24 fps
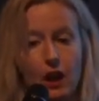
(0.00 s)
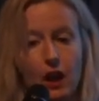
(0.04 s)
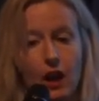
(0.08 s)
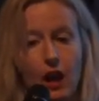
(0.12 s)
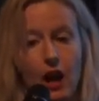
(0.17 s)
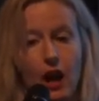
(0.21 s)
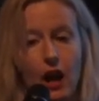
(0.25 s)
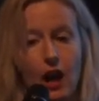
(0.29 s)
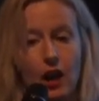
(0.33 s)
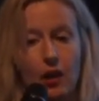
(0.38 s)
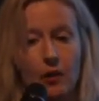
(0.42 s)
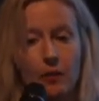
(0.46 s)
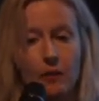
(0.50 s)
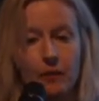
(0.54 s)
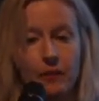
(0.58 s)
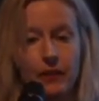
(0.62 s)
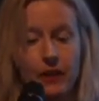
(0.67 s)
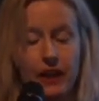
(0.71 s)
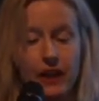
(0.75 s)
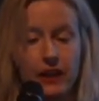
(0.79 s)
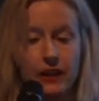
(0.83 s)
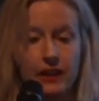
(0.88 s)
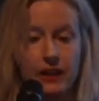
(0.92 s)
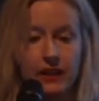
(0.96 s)
um,
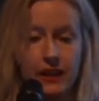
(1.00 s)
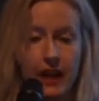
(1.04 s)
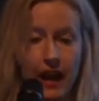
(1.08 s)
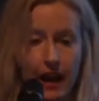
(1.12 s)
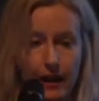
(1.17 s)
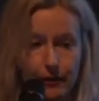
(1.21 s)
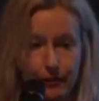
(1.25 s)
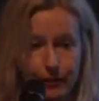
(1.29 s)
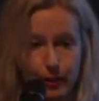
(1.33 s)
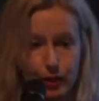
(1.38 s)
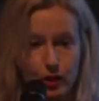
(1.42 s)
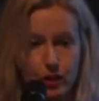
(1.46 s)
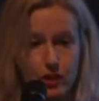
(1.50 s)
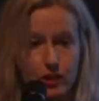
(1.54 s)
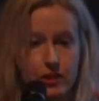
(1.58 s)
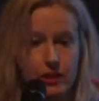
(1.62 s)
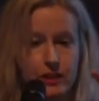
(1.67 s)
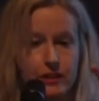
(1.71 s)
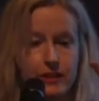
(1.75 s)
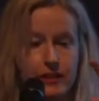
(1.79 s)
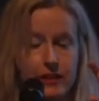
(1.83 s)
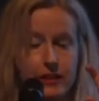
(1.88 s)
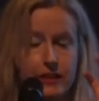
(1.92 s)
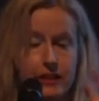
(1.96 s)
in an effort
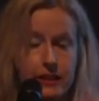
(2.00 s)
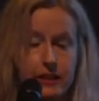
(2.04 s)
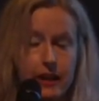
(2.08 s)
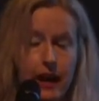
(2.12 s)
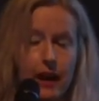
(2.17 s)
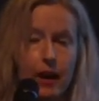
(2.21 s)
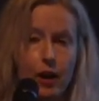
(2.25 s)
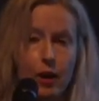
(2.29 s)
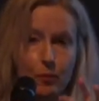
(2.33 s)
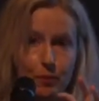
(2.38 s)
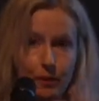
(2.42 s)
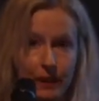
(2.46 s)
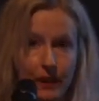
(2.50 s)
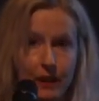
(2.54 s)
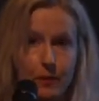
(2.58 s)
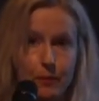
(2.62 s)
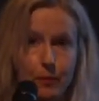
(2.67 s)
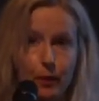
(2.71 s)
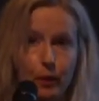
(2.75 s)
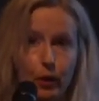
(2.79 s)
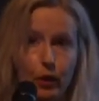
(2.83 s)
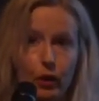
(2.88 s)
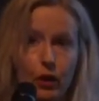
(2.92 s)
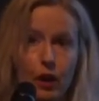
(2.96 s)
to deter
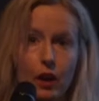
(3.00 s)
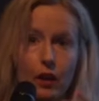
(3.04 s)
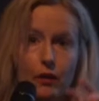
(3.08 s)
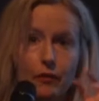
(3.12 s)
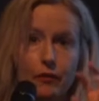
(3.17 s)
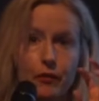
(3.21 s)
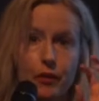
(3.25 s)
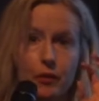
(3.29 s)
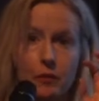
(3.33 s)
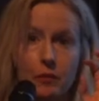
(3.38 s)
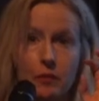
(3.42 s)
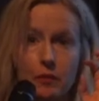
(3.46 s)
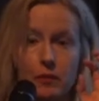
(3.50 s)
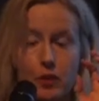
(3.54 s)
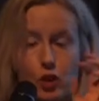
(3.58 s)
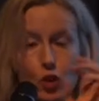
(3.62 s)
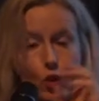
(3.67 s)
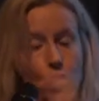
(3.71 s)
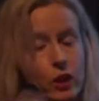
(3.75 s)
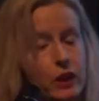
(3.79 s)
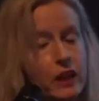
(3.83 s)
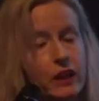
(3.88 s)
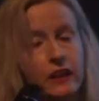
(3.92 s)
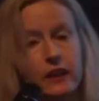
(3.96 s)
people from
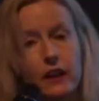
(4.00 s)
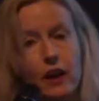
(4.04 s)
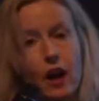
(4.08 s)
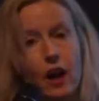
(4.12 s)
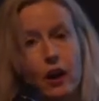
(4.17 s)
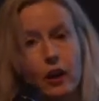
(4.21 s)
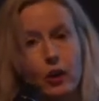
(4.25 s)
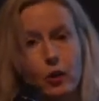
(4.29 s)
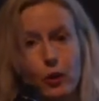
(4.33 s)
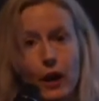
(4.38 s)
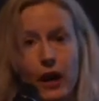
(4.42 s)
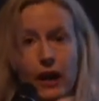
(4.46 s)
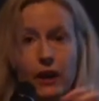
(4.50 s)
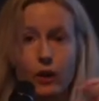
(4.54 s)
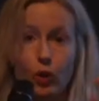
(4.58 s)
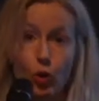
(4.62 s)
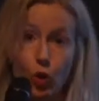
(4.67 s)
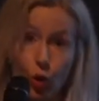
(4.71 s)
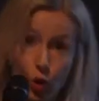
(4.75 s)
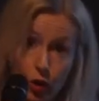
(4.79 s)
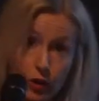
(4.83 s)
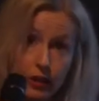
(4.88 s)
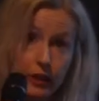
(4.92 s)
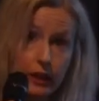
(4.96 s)
joining the IRA
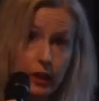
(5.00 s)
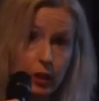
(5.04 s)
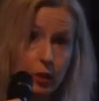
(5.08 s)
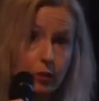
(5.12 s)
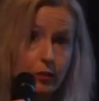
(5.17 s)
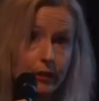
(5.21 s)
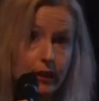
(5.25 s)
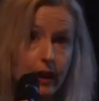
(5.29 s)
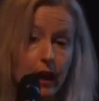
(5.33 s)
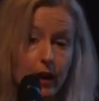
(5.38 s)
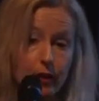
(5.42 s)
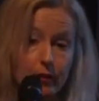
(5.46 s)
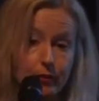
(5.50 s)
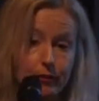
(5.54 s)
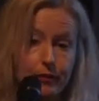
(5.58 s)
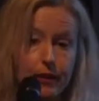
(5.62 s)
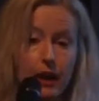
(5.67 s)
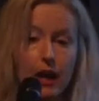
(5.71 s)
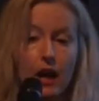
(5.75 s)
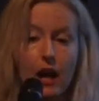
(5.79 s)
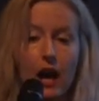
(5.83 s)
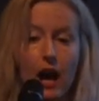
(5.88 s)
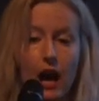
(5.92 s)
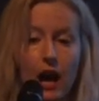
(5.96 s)
or the UVF
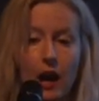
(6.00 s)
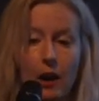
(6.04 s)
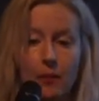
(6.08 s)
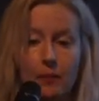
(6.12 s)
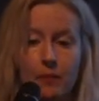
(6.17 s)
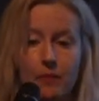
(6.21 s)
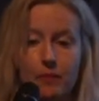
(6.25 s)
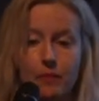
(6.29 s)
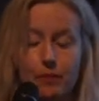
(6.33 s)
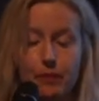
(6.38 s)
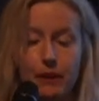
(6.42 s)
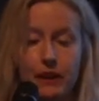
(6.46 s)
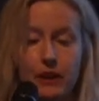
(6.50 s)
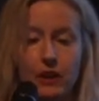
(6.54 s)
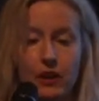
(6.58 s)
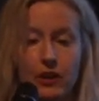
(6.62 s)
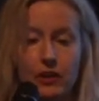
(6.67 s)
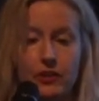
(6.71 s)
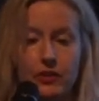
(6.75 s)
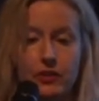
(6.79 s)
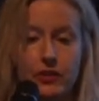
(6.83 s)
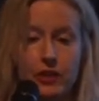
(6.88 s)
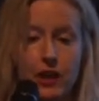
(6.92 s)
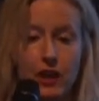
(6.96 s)
um,
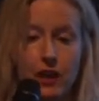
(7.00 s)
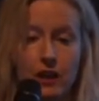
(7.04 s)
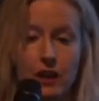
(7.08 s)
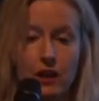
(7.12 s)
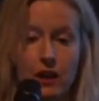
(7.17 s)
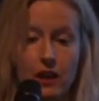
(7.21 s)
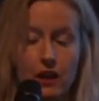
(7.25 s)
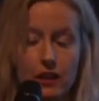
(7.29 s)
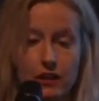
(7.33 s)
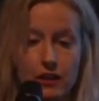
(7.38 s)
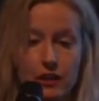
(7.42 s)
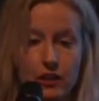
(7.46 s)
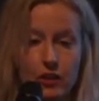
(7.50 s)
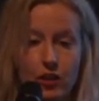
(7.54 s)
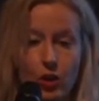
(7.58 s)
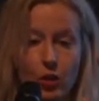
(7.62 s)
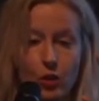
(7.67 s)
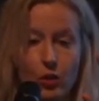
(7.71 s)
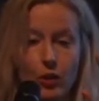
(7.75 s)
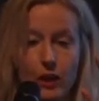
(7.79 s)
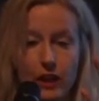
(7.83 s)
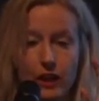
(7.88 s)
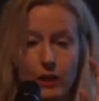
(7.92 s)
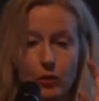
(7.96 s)
because, uh, you
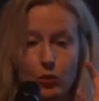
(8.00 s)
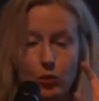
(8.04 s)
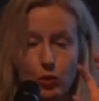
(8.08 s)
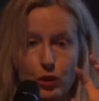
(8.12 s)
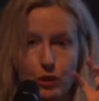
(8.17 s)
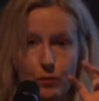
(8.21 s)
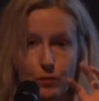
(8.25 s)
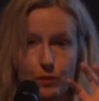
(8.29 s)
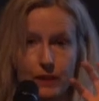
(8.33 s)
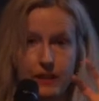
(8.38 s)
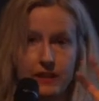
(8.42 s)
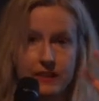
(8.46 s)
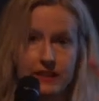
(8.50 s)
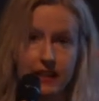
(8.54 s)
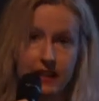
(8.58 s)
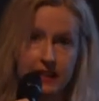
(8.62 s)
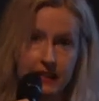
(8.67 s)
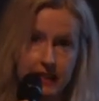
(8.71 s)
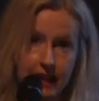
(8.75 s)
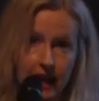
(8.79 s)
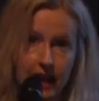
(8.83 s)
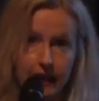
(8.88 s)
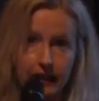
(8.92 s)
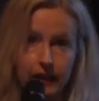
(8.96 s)
know, it would be
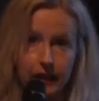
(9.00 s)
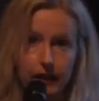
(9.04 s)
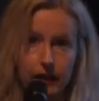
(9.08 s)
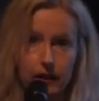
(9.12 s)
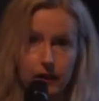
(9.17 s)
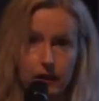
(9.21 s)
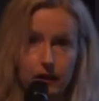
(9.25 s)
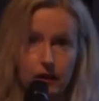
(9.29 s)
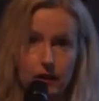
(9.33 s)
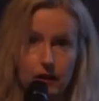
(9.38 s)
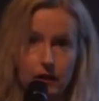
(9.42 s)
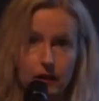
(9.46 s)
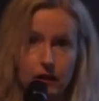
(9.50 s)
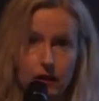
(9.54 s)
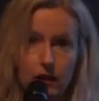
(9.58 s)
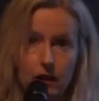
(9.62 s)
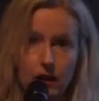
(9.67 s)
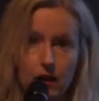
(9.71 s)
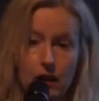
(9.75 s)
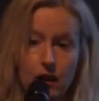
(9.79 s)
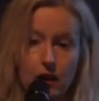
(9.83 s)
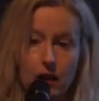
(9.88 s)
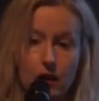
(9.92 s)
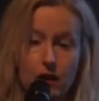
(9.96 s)
satanic.
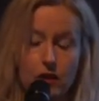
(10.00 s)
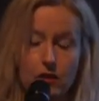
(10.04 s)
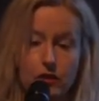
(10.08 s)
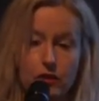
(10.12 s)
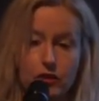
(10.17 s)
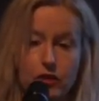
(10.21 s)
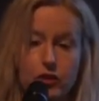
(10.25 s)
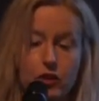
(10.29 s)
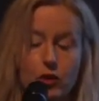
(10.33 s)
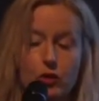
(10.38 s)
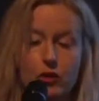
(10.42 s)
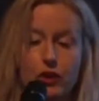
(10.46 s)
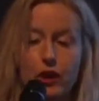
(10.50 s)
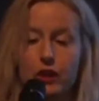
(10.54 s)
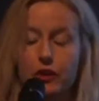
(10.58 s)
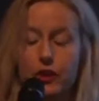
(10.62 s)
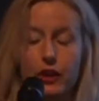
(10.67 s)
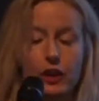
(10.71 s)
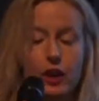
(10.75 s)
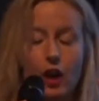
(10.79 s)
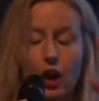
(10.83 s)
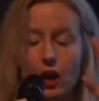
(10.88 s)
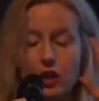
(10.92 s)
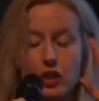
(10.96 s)
So the,
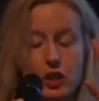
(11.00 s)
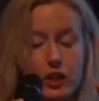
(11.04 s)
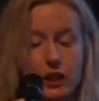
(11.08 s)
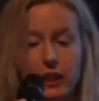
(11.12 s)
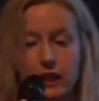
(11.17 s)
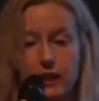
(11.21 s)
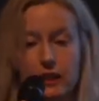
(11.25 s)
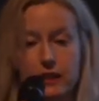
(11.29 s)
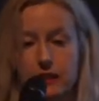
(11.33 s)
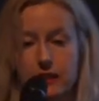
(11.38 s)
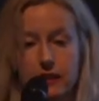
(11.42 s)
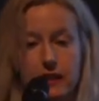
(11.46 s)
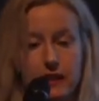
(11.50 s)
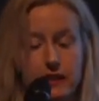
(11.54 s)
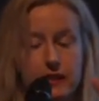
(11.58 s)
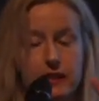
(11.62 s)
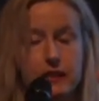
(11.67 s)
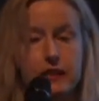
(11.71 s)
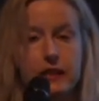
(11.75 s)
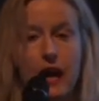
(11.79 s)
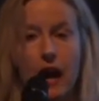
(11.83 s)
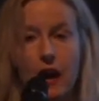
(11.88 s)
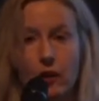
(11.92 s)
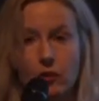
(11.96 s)
the logic is
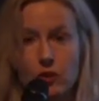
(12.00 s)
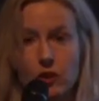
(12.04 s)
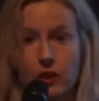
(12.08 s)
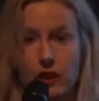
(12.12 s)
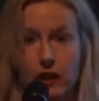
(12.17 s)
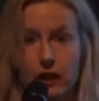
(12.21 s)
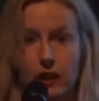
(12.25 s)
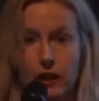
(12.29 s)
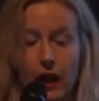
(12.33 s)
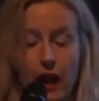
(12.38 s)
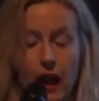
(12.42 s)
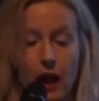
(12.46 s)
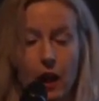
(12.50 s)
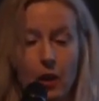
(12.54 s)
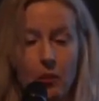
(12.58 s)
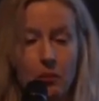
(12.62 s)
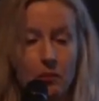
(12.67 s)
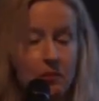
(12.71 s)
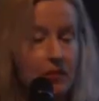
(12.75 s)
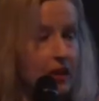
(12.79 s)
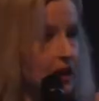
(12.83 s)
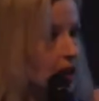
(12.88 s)
astounding. Um,